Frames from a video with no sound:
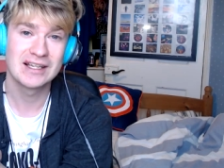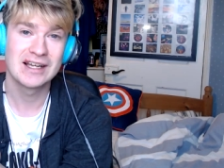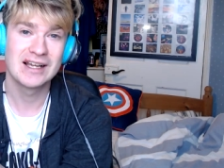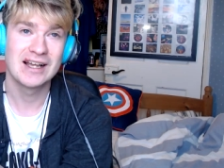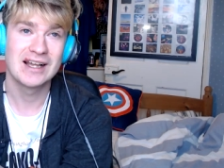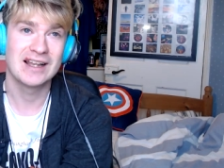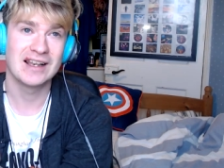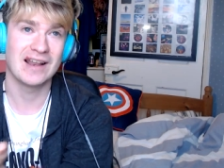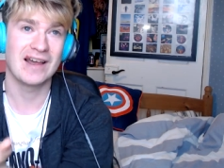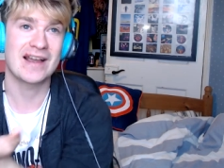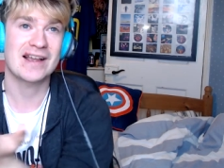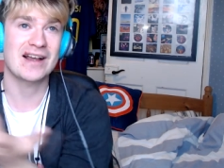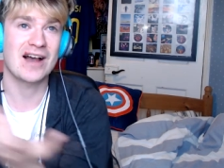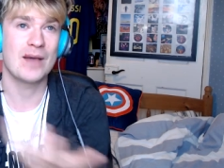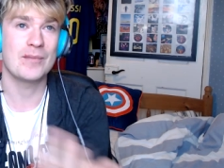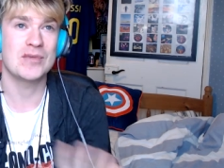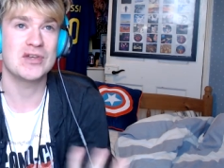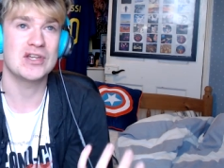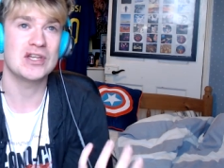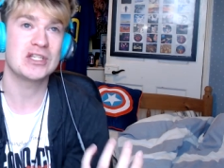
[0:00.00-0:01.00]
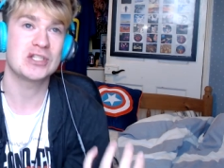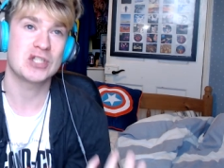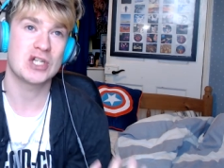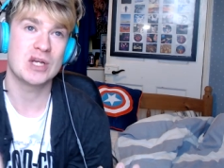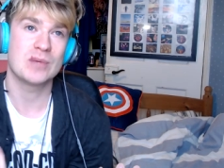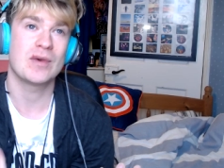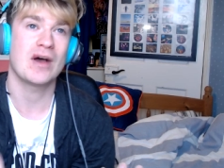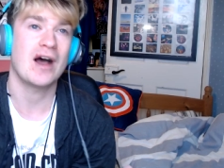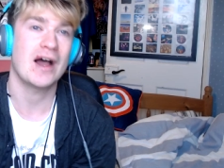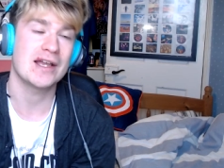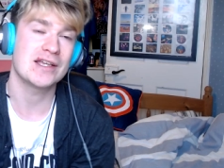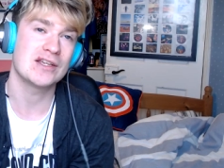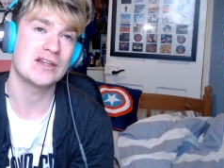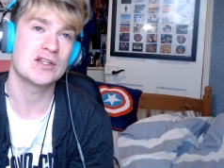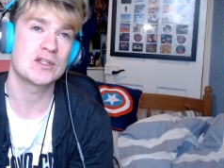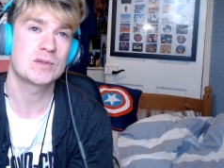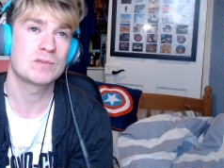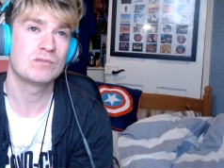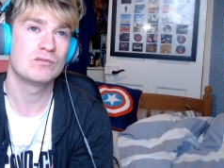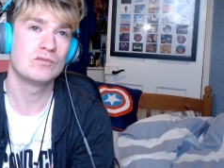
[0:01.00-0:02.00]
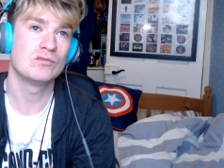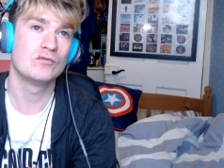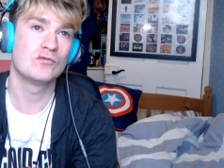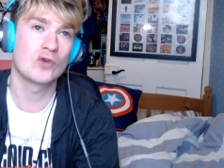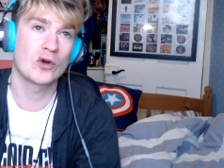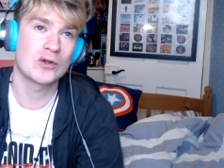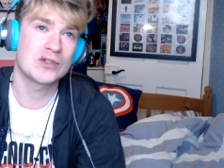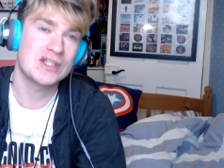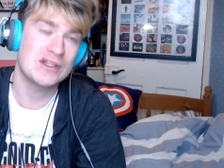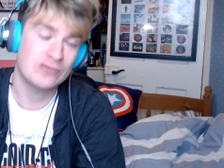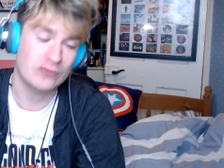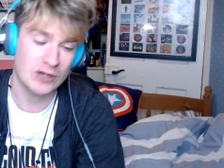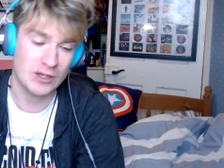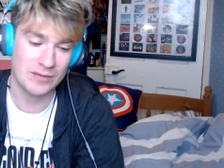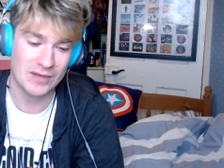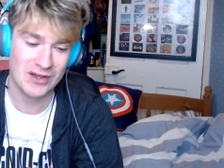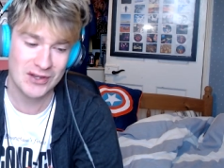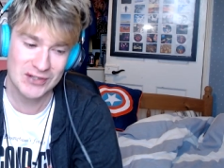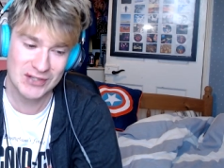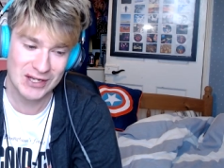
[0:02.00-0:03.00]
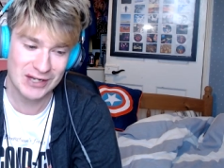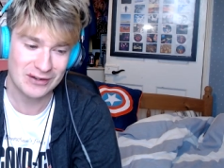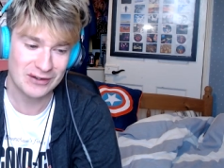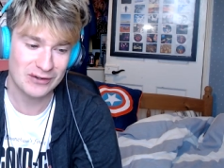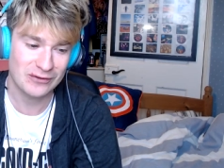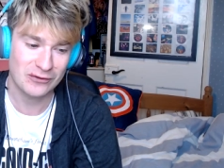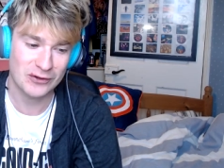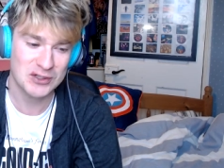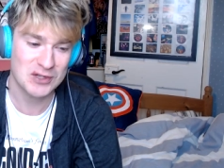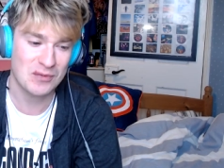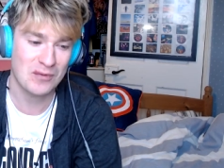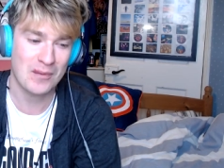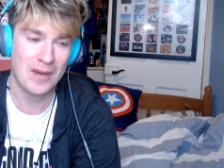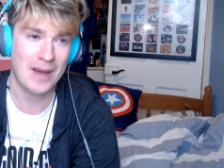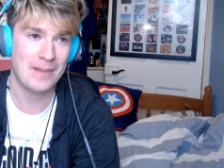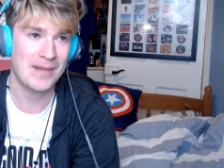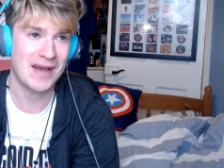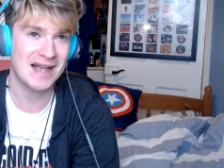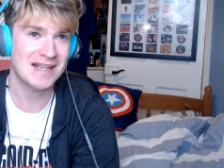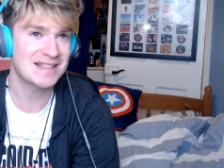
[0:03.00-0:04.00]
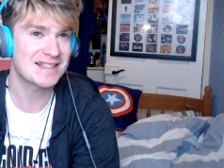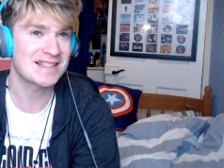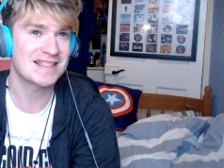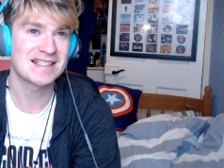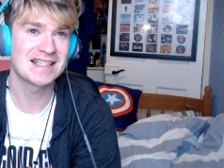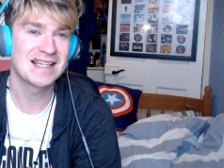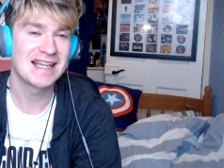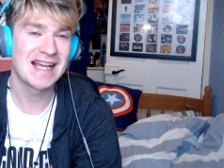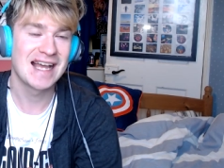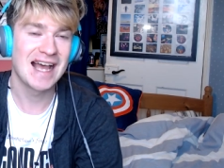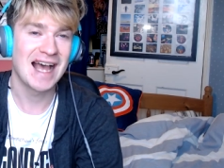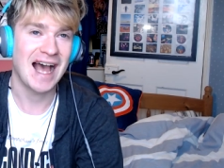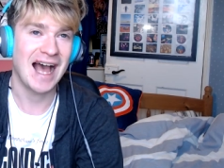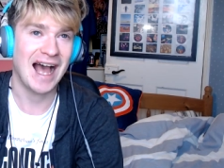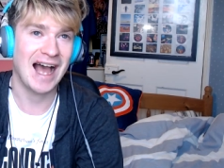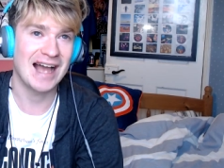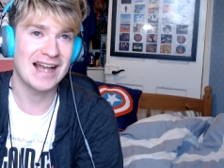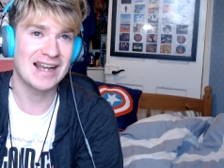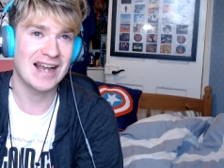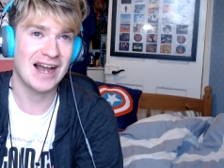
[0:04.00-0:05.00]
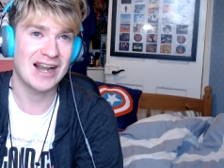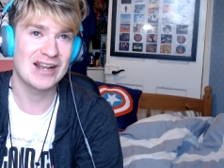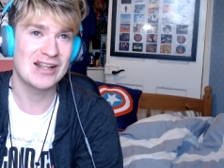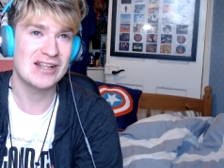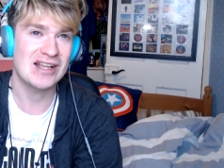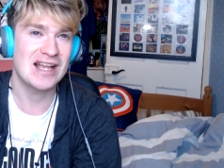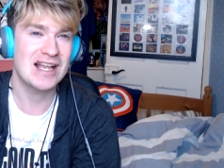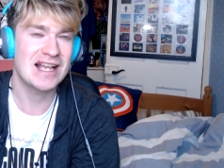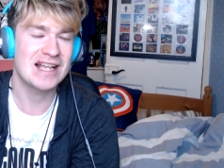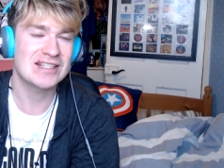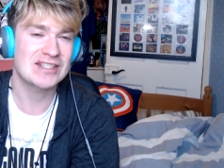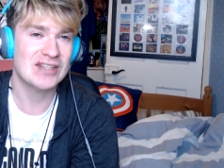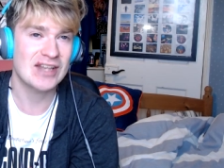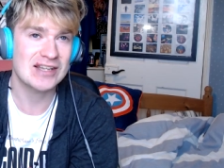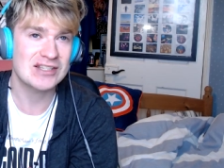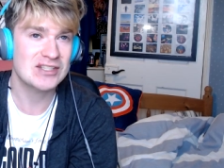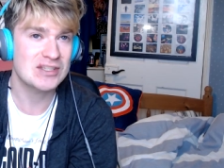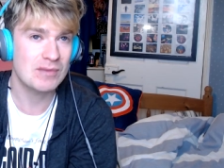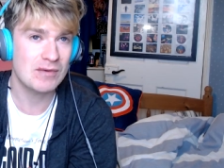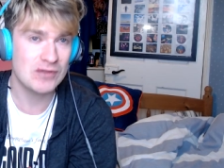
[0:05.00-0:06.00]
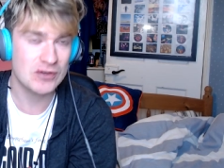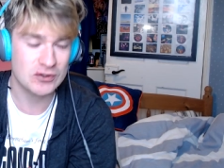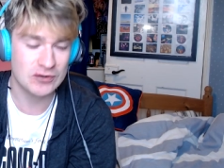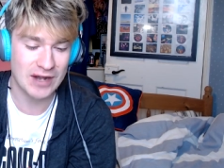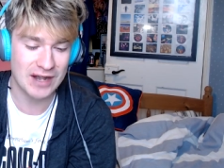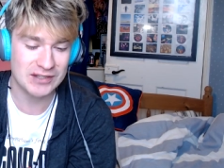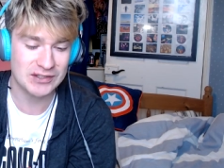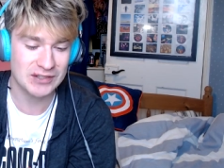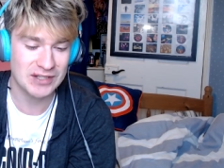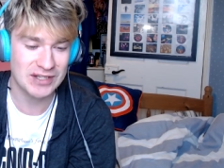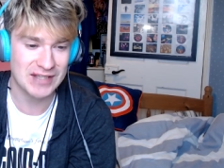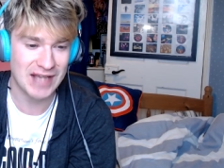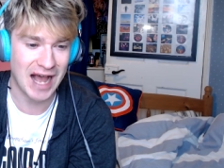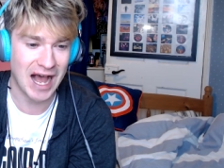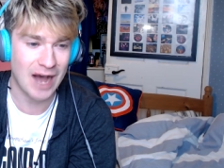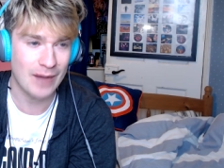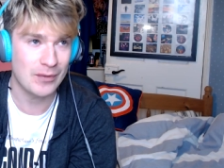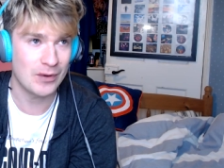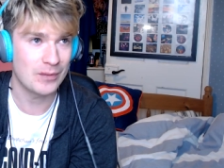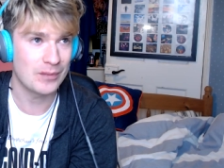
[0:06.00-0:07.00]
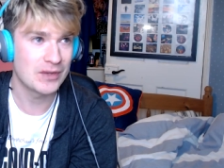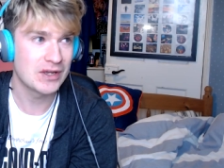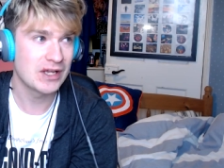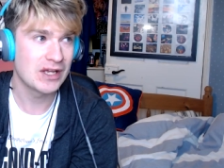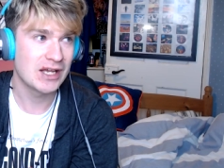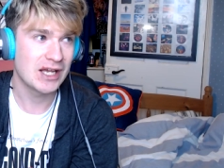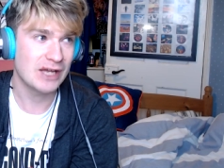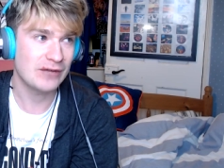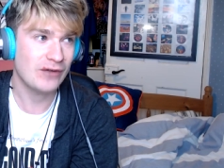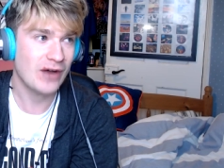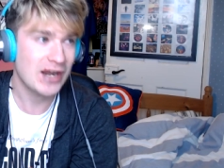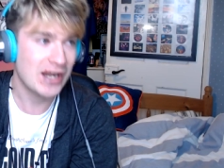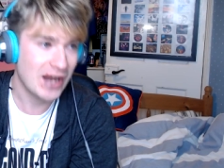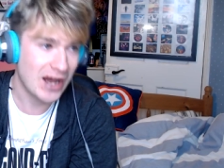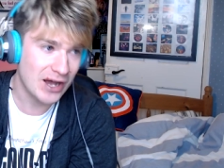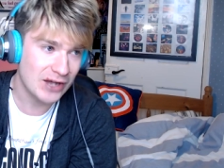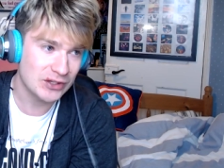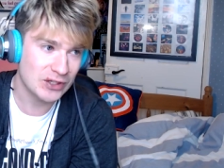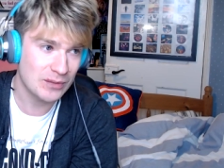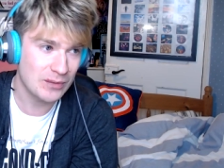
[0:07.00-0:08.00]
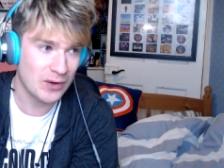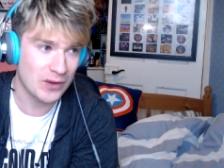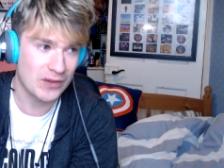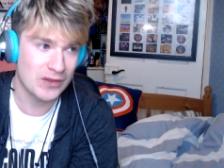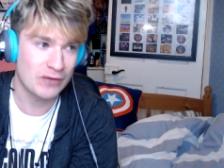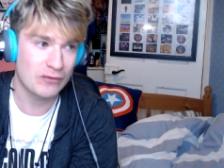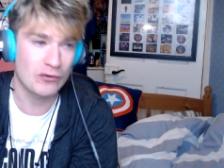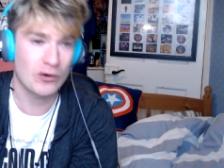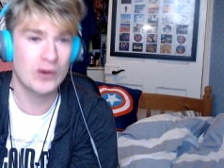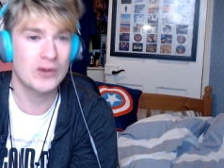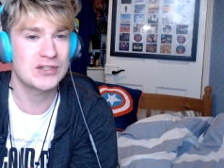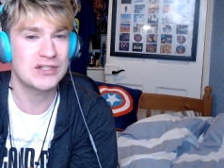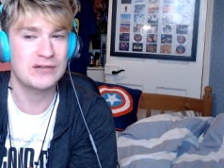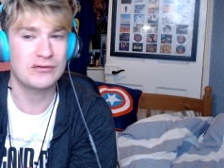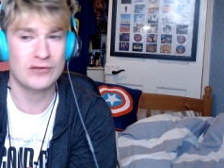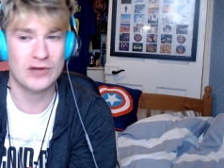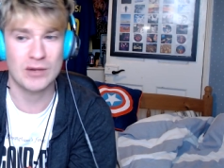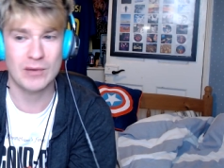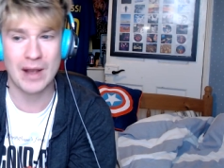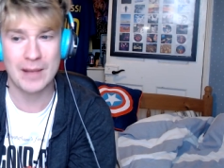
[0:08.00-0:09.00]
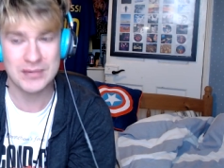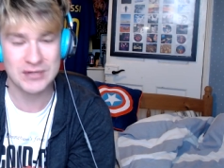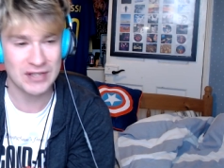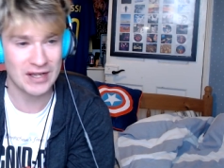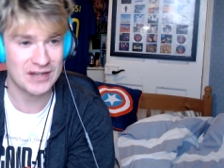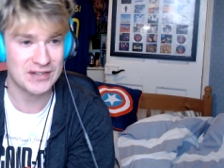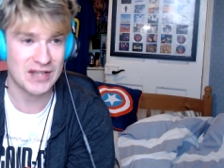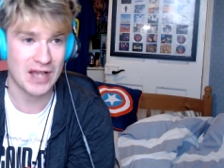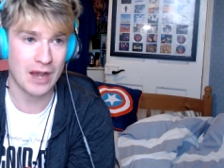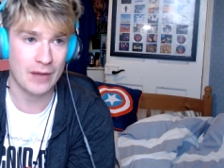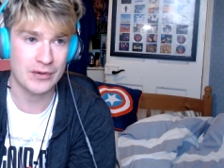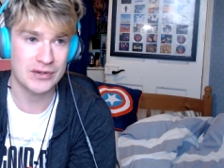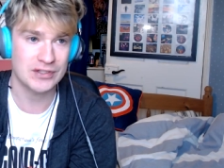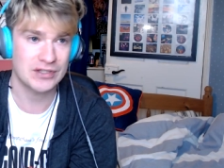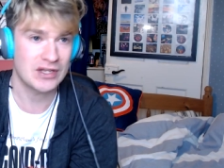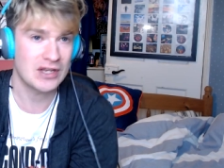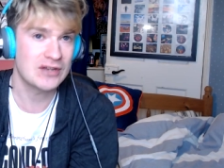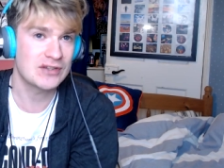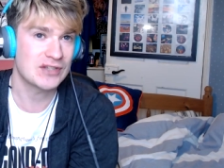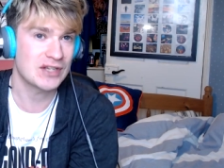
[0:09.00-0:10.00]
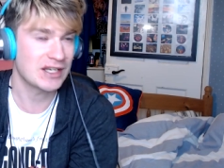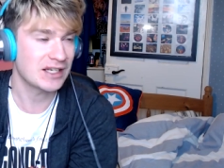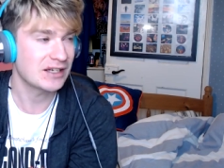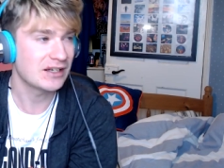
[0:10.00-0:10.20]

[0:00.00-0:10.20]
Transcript: Like, I'm a YouTuber. I use royalty-free music for some of my beds. And it's like some of the tracks on this album, if I'd heard them on the royalty-free websites that I was using,